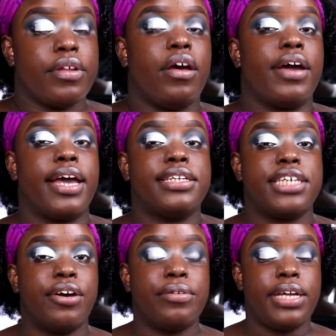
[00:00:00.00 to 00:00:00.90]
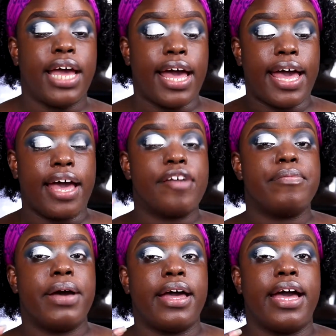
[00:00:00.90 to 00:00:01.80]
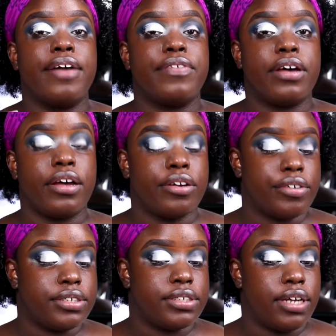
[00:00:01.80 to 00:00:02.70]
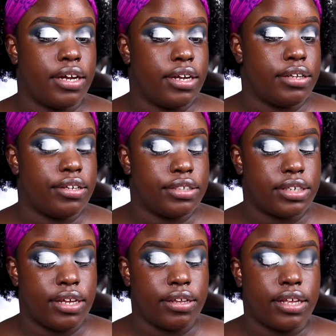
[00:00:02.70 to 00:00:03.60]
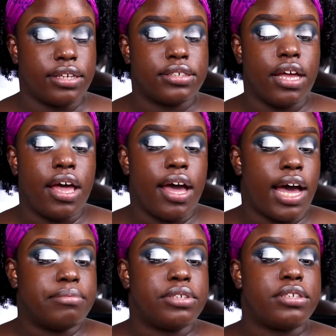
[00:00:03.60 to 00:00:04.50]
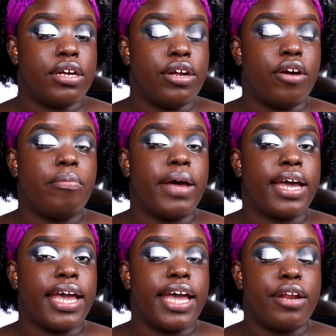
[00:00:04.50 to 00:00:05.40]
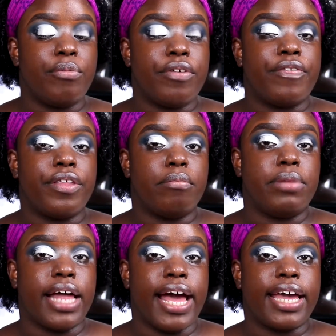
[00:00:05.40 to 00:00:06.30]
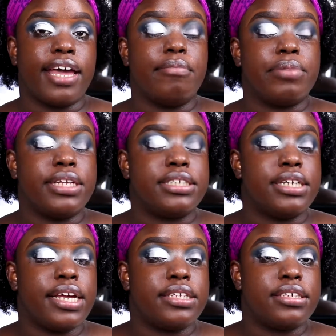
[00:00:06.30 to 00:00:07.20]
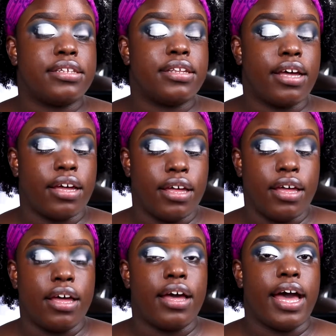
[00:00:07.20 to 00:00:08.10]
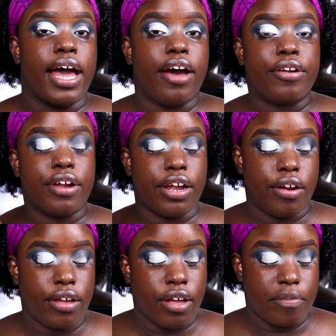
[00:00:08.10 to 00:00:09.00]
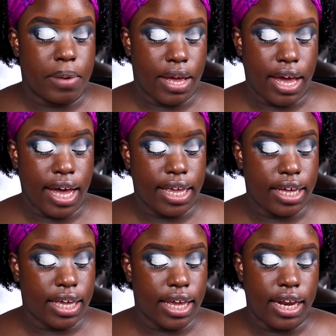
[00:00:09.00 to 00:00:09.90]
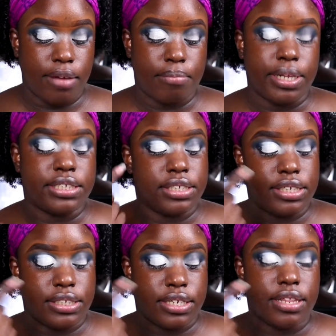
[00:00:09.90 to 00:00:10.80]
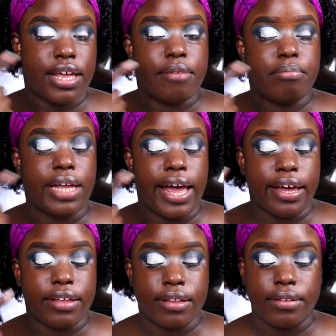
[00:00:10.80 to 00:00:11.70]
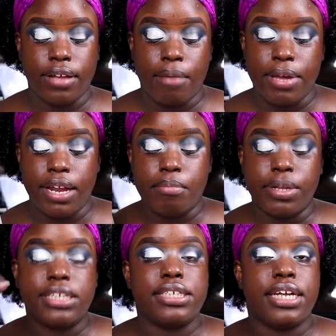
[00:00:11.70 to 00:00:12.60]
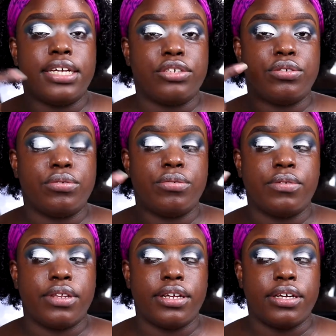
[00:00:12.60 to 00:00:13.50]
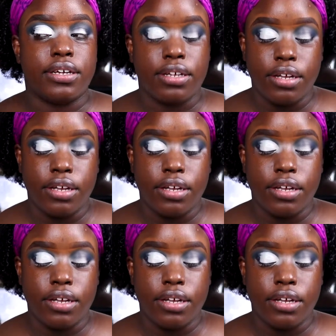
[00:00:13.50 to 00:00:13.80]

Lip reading: Okay, so I have my half a cut crease done. It looks like this. I'm just gonna go back in with the black and blend it into the outer area of my eye again, and blend it into that black. And blend it into the